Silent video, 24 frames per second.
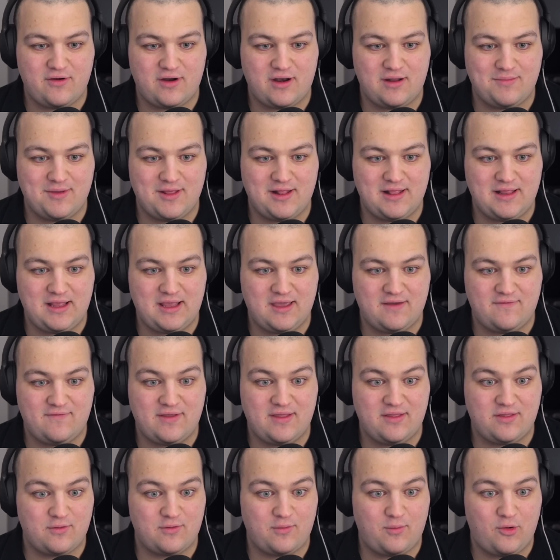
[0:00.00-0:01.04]
the credibility of
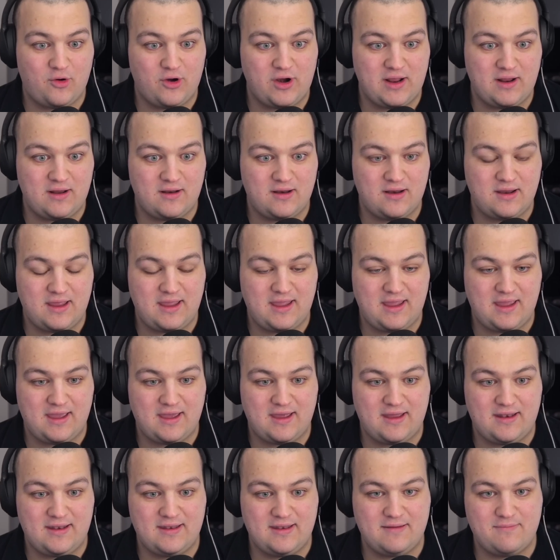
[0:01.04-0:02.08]
his reporting.
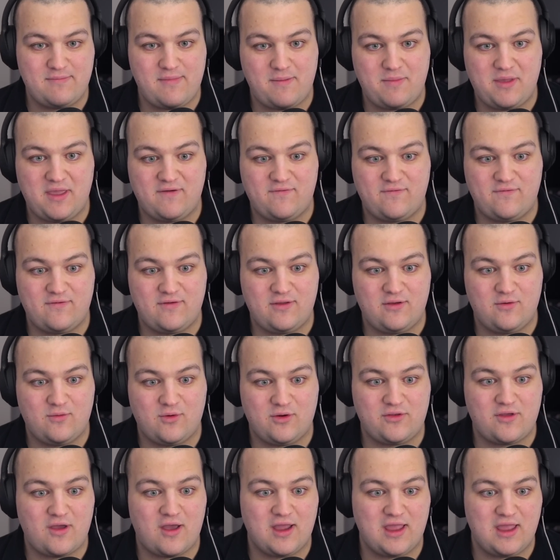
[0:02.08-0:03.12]
And maybe if
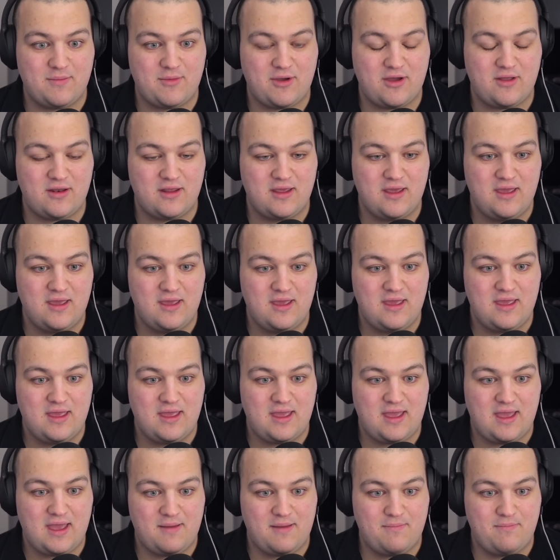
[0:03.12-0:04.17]
we're talking about
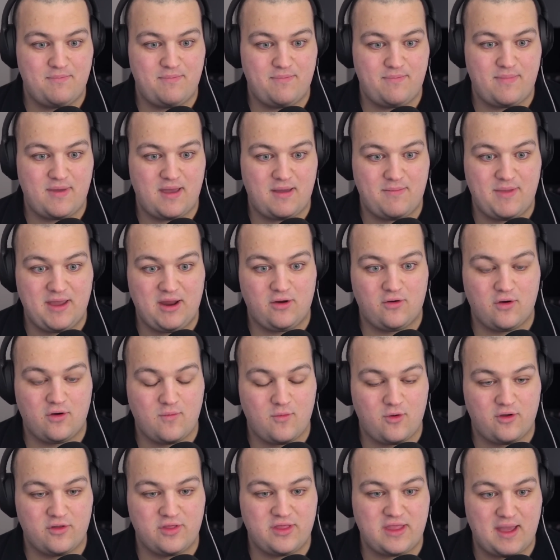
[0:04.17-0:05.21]
a, a bigger or
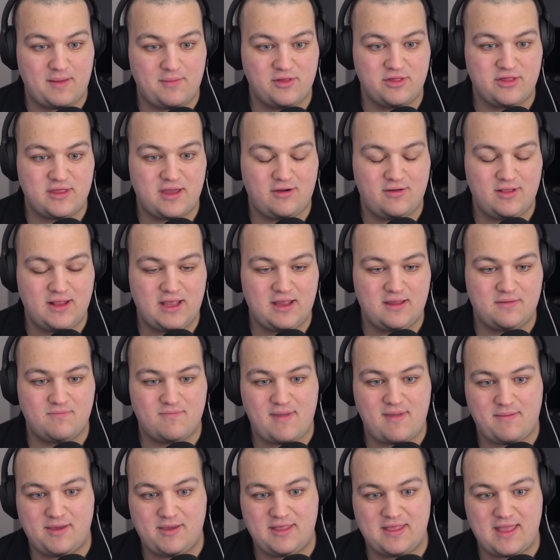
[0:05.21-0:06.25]
more established outlet,
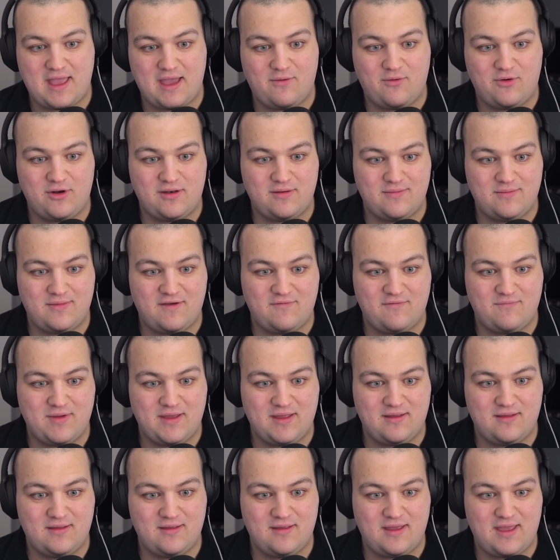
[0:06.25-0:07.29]
maybe that wouldn't have
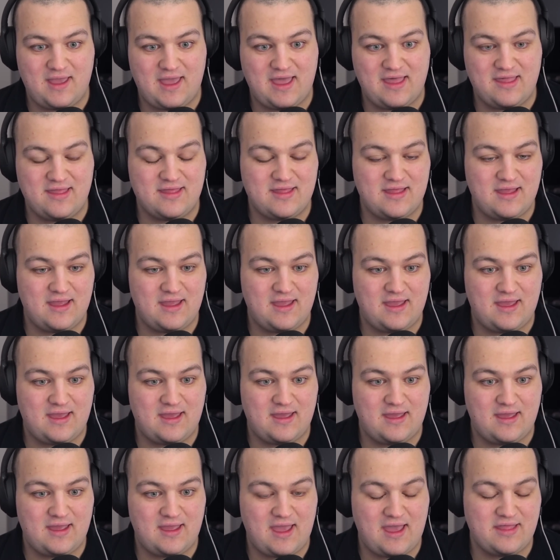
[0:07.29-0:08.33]
been as
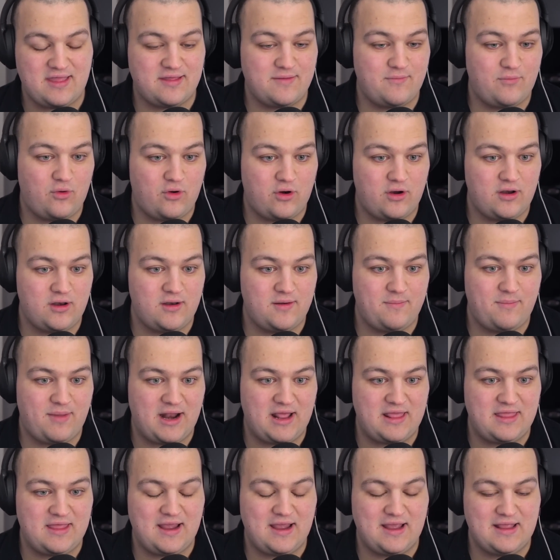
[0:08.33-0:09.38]
uh, as important. But
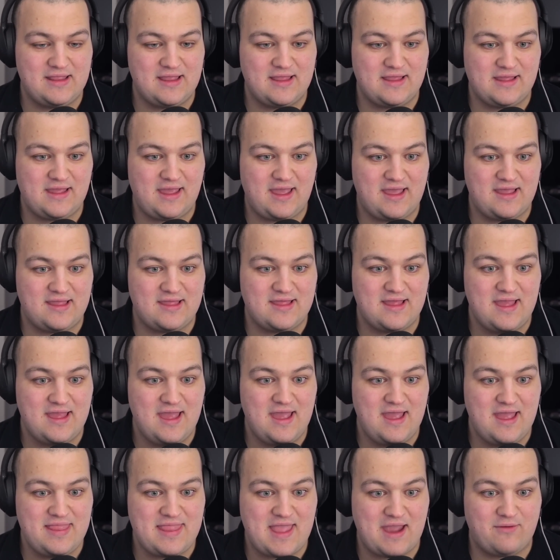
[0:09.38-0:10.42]
I think in this case,
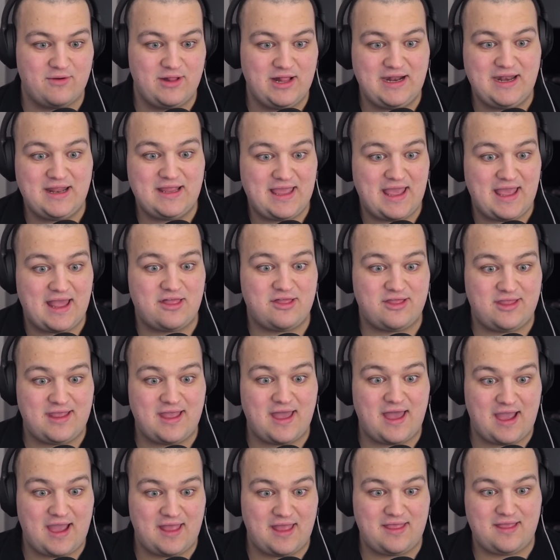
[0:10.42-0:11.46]
that really did catch the
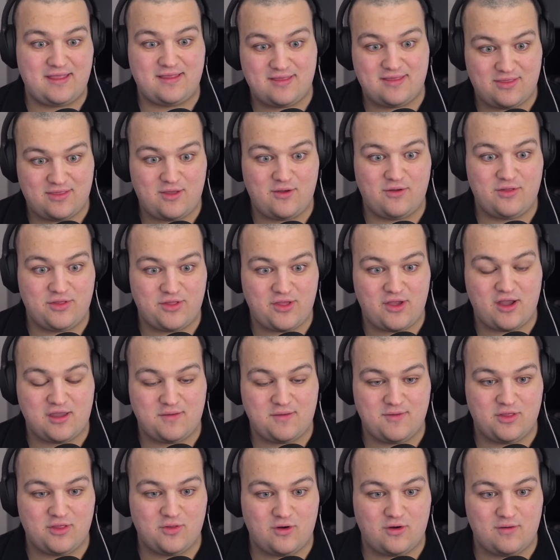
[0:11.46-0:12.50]
eye that those
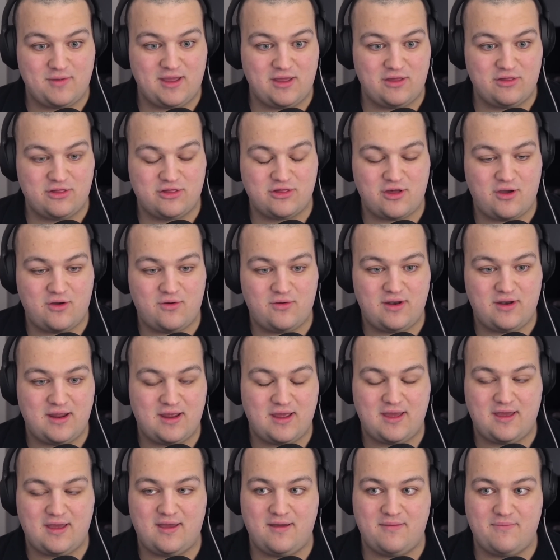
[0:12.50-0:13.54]
documents were being
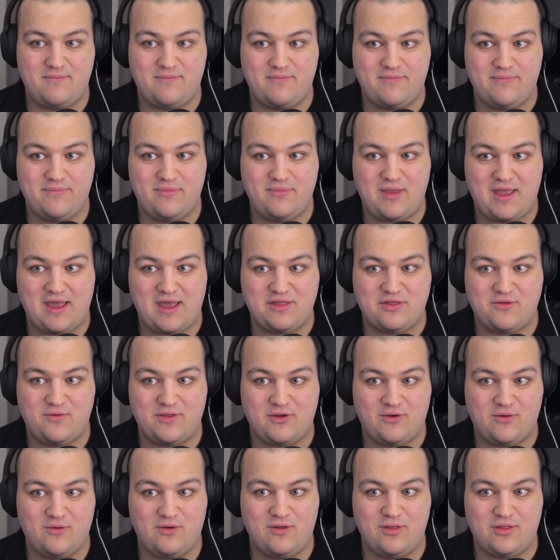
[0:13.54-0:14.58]
shown. Um, as to
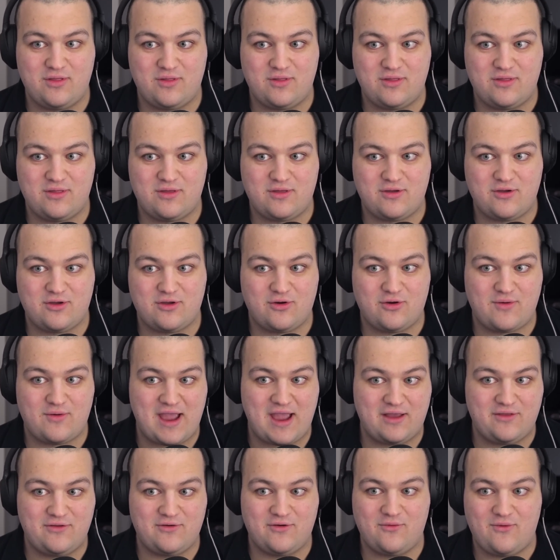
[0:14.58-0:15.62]
whether it was
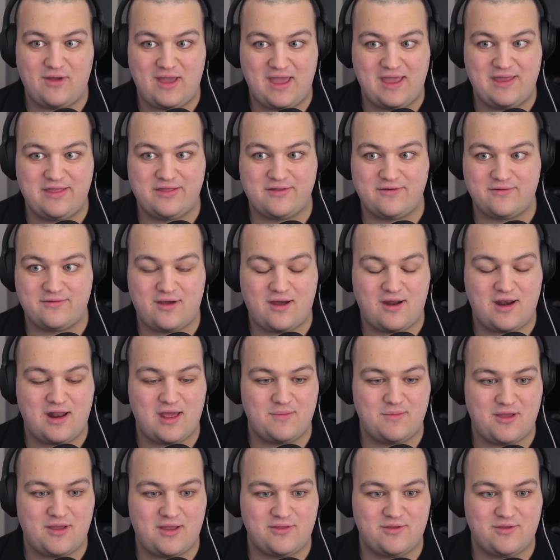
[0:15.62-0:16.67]
correct or wise or not, I'm